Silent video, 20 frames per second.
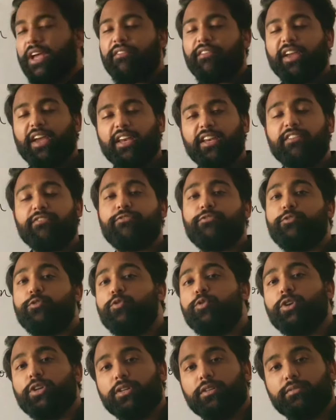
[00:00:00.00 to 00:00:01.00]
be having any
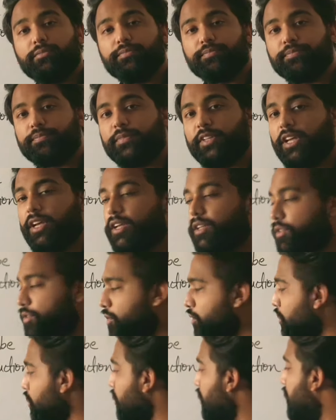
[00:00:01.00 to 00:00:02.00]
food.
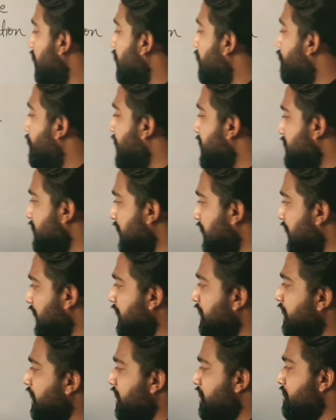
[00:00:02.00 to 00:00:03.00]
So
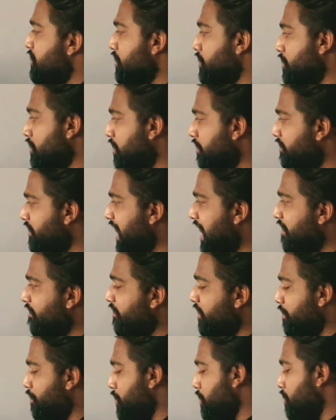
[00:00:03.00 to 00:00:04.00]
basically the construction of dam will